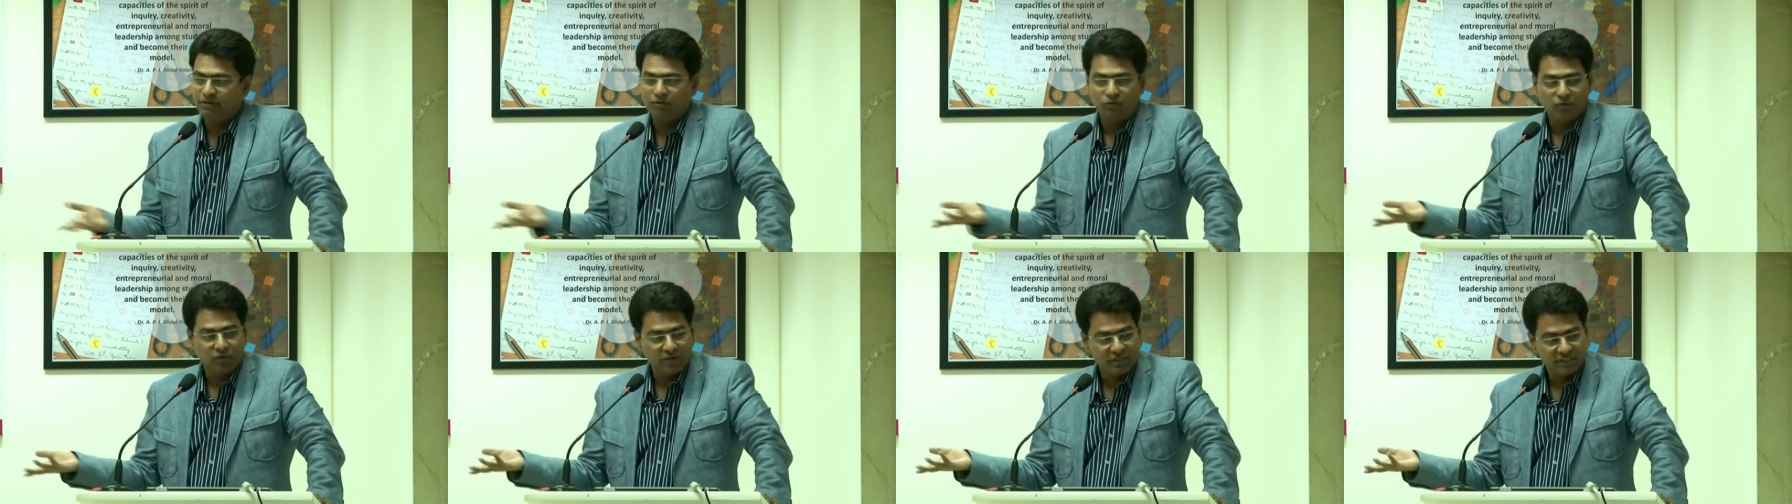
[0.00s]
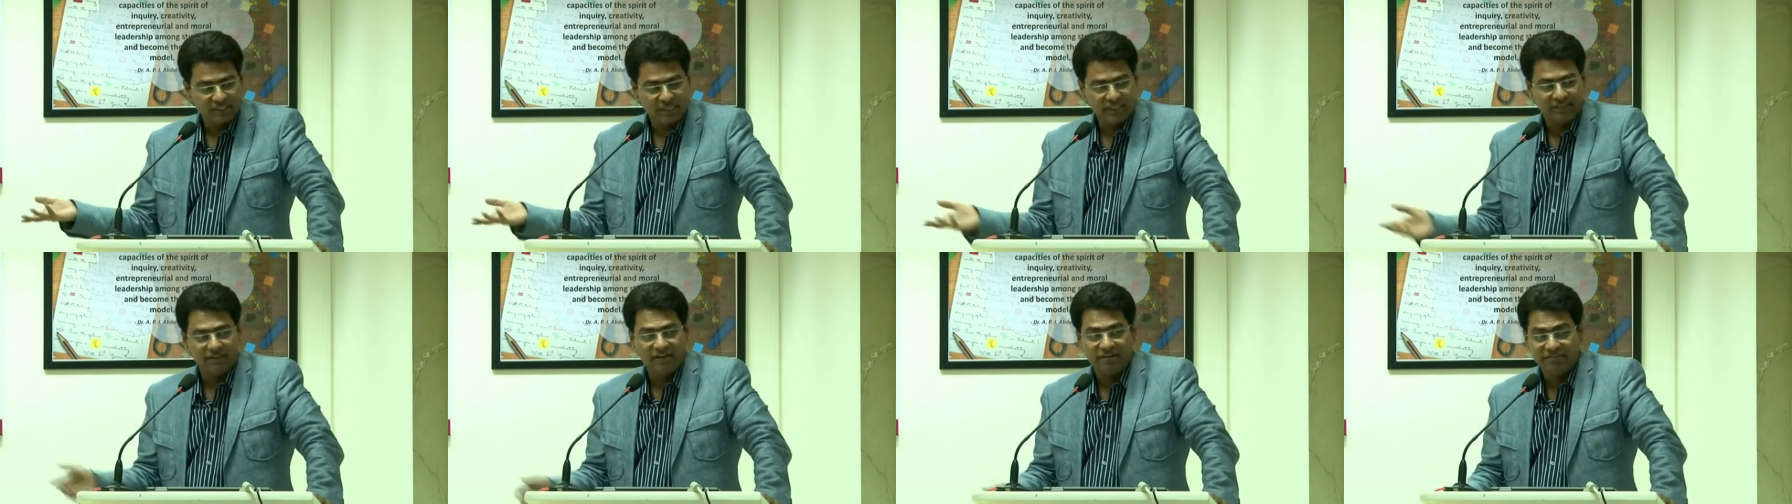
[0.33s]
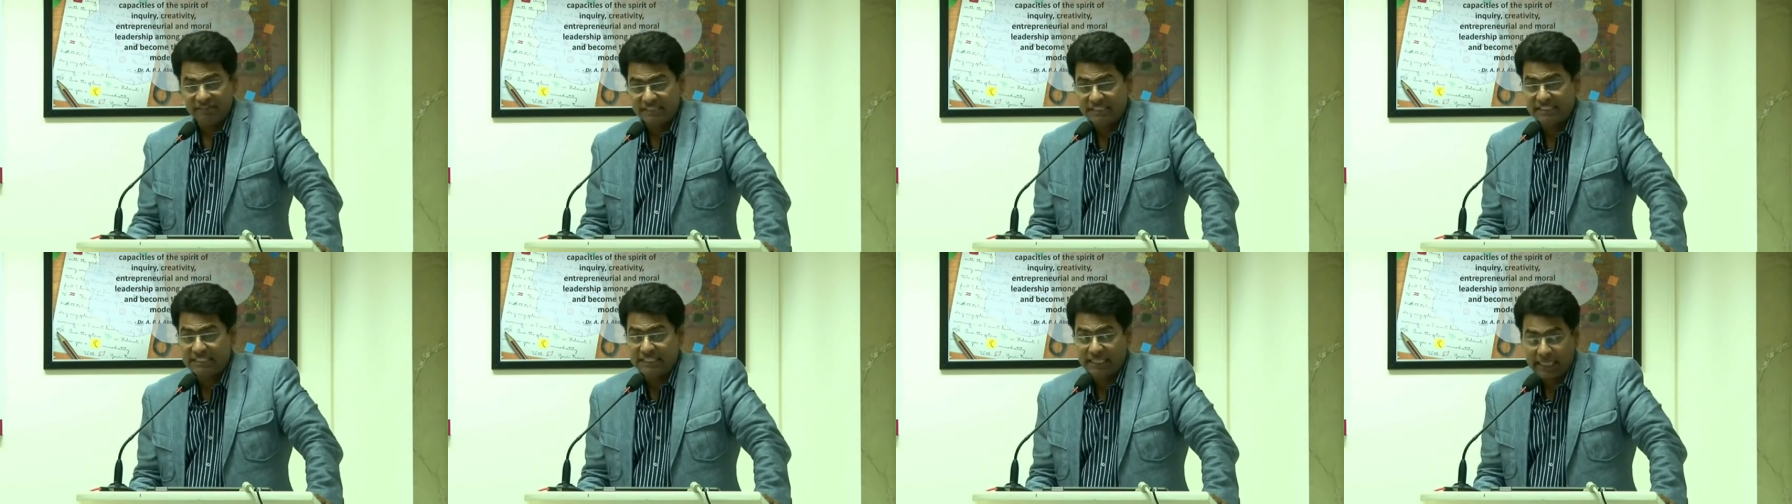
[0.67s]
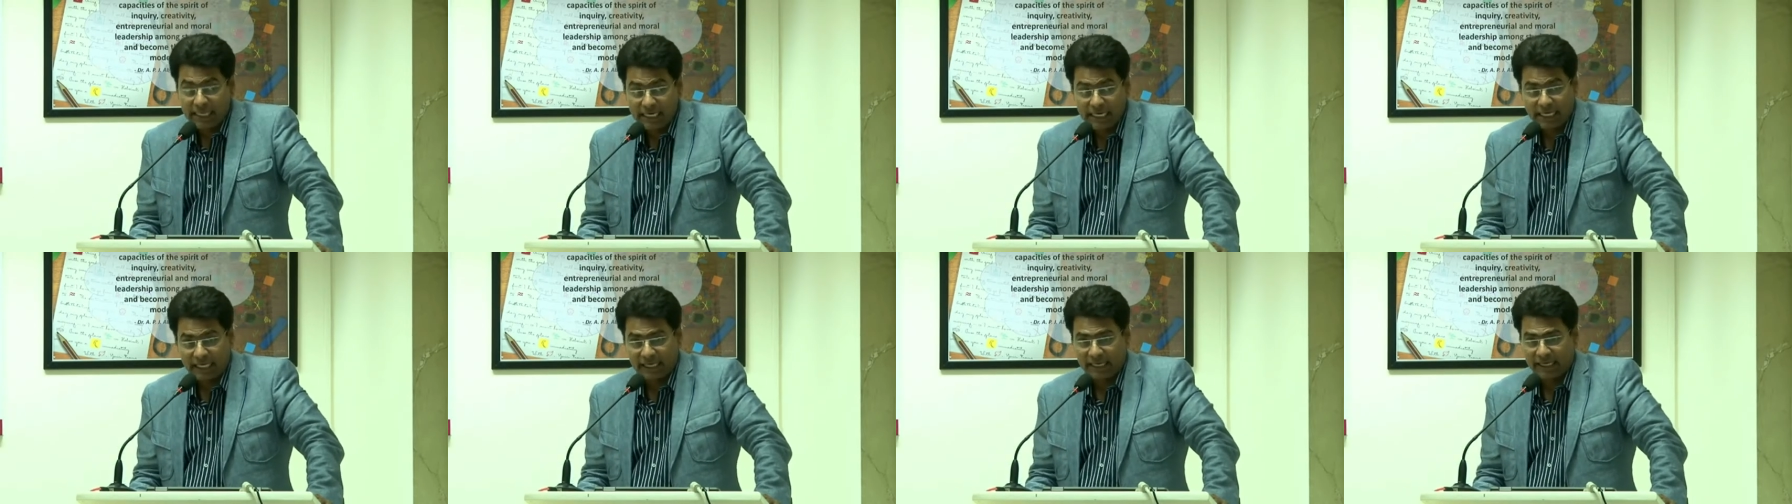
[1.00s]
was Gaddafi's
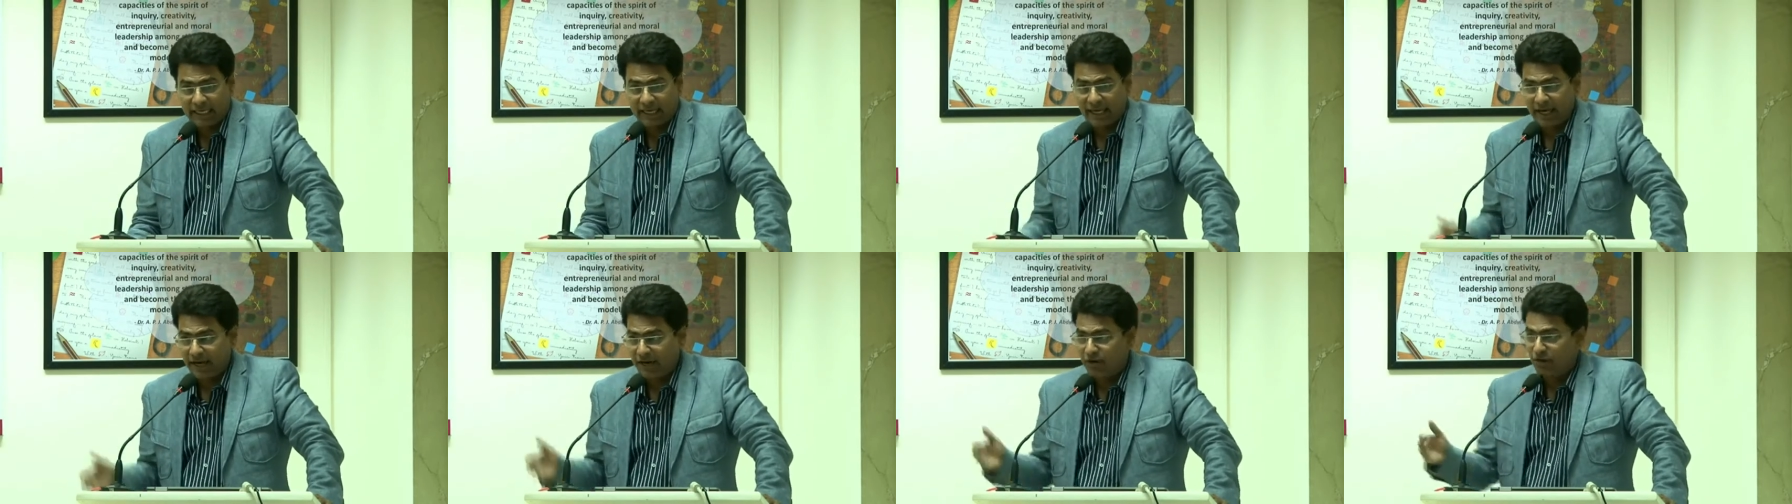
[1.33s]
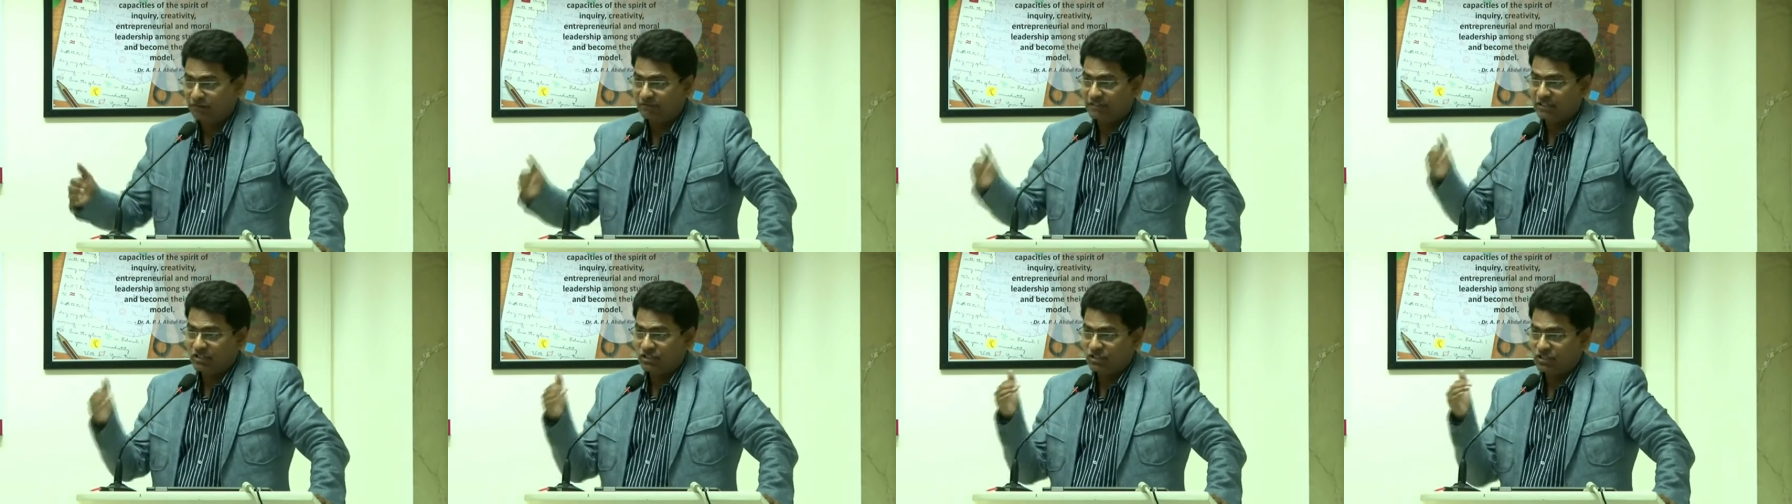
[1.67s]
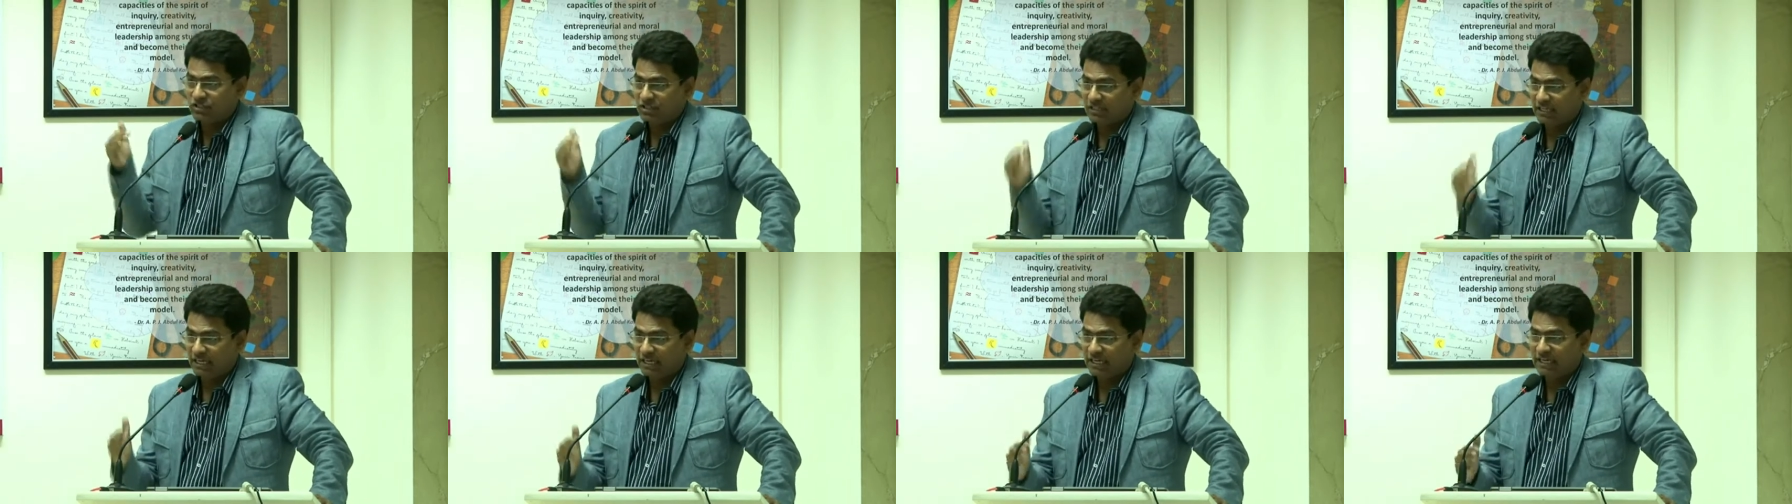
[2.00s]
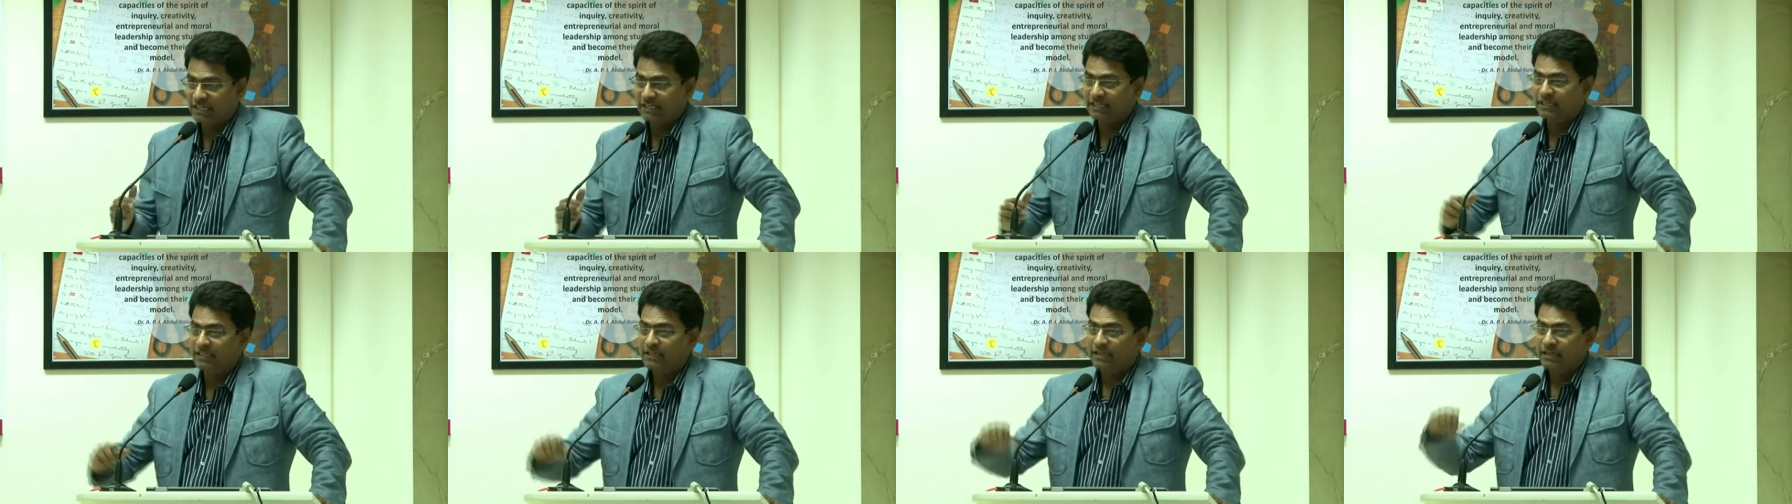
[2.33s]
killing, head of the
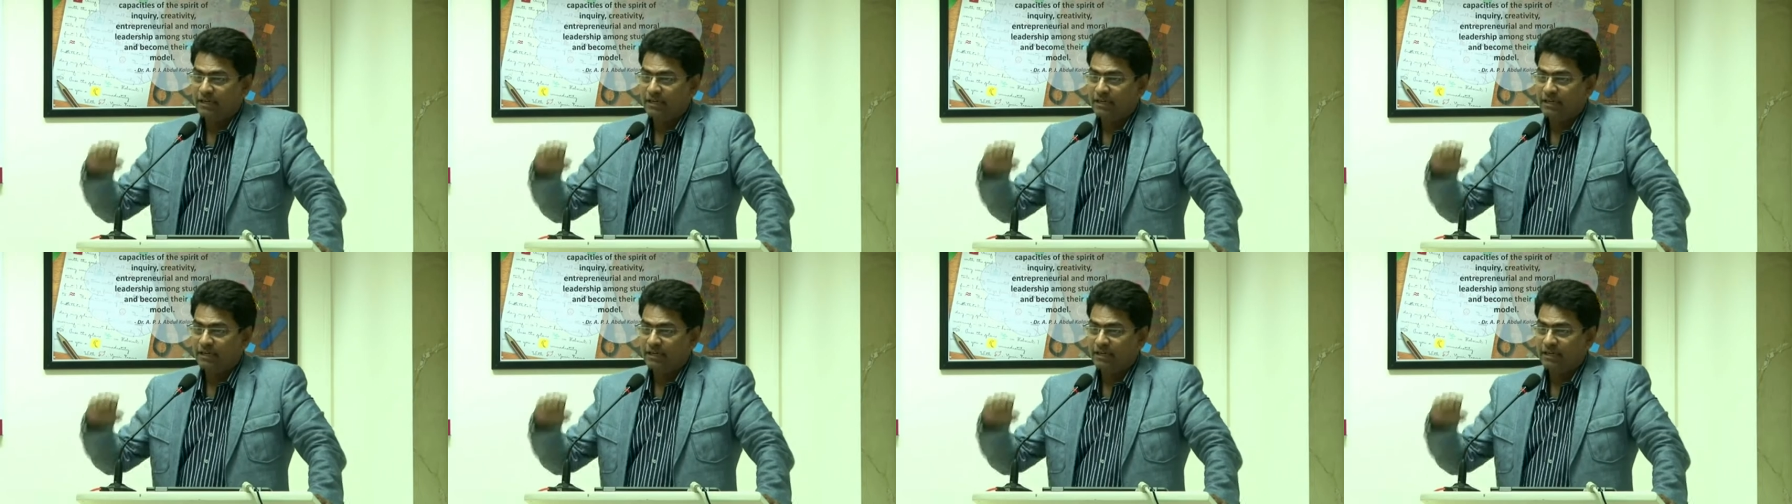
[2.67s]
state,